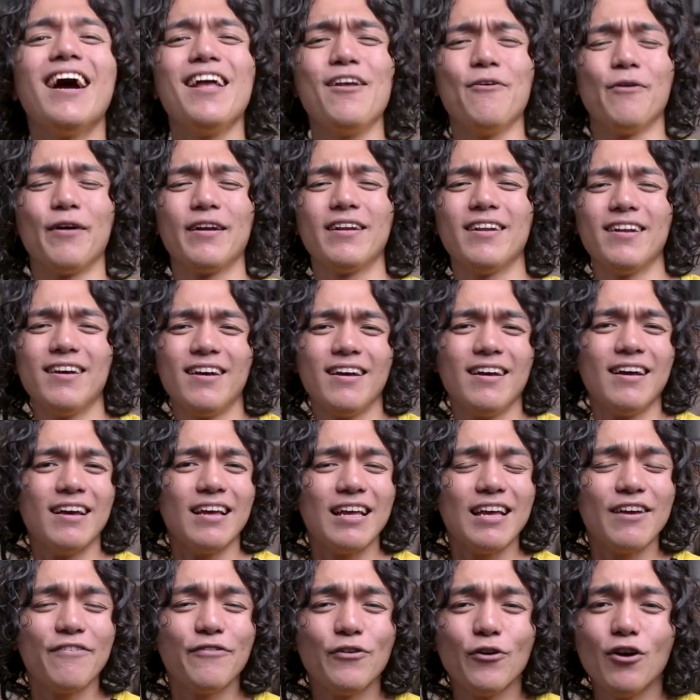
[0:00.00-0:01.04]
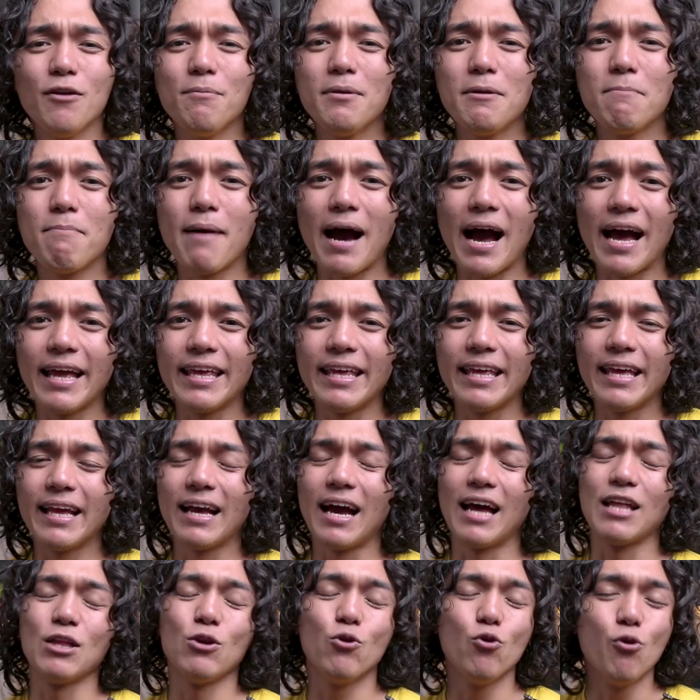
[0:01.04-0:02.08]
Ngayon, if you will be
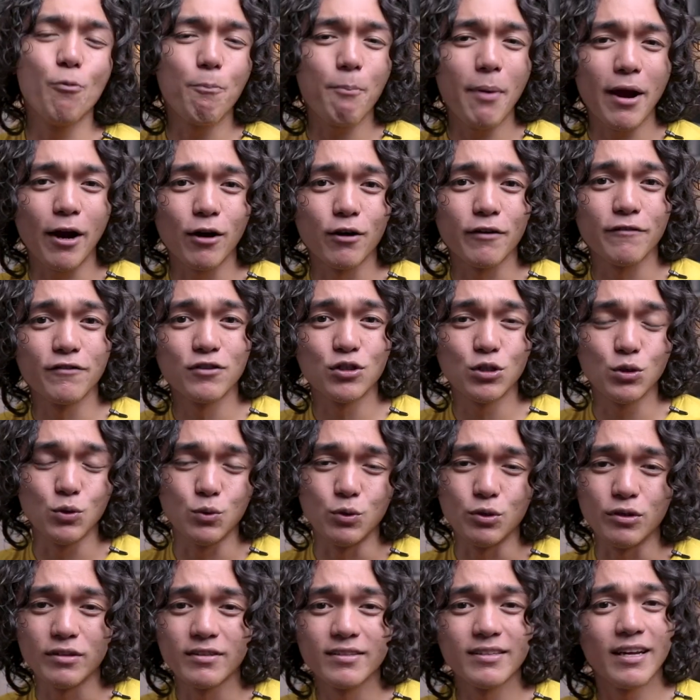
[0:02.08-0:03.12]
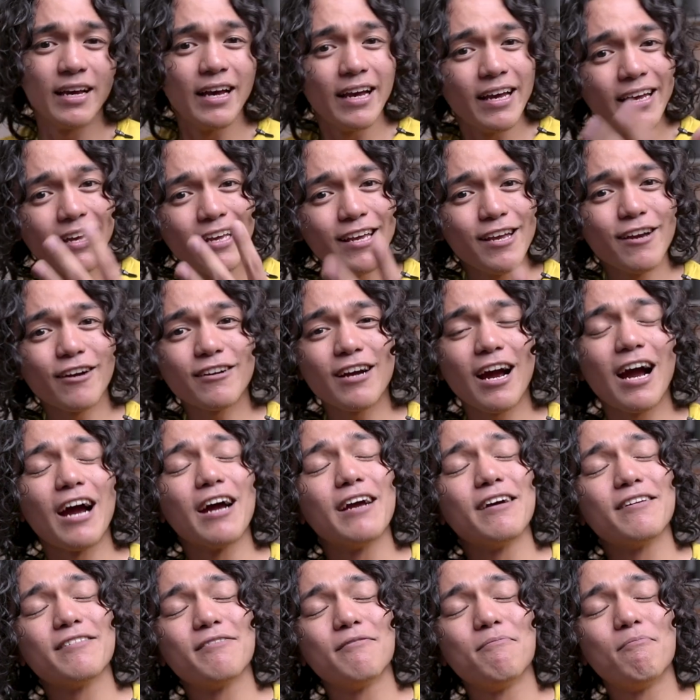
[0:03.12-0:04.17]
buying a new pair of shoes, here
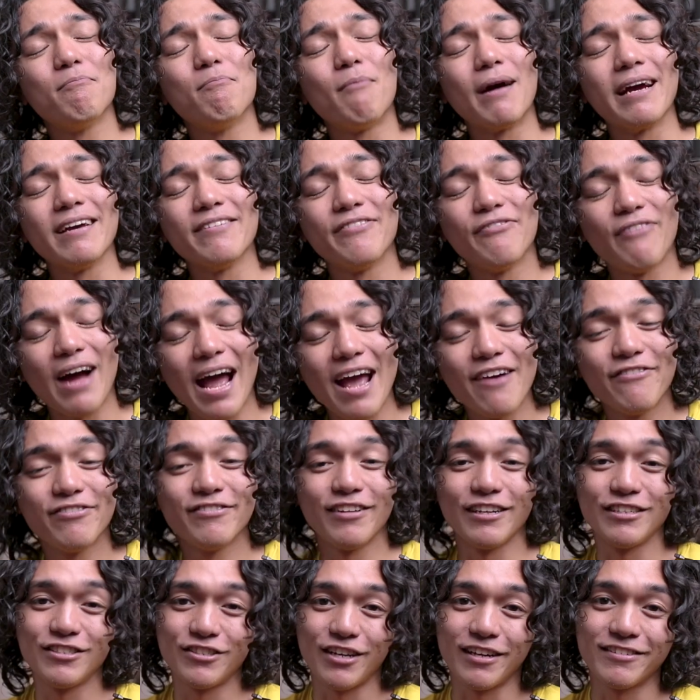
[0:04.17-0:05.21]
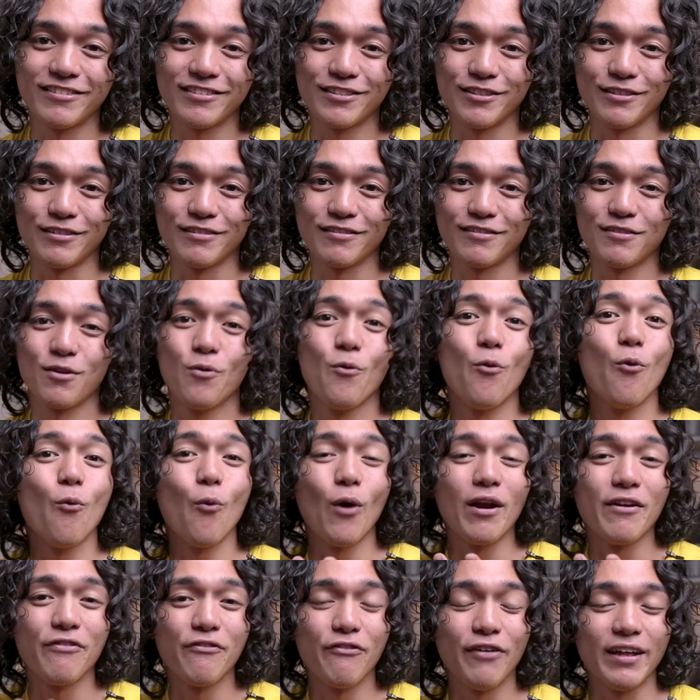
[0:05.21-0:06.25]
are my 5 suggestions
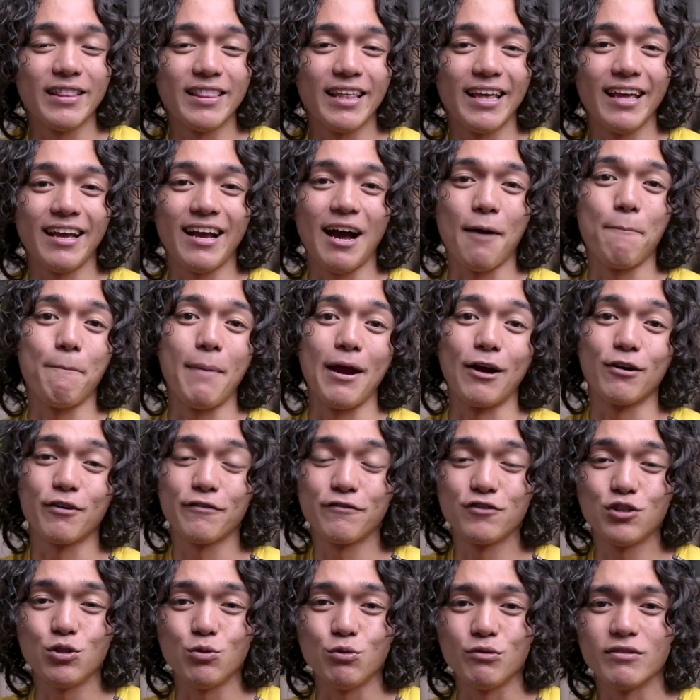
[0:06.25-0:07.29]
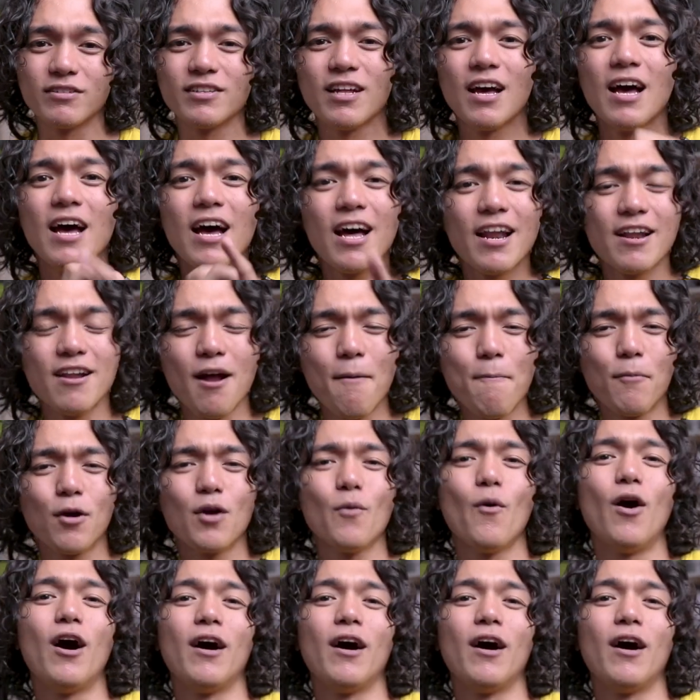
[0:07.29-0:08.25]
when fitting a pair of shoes. Number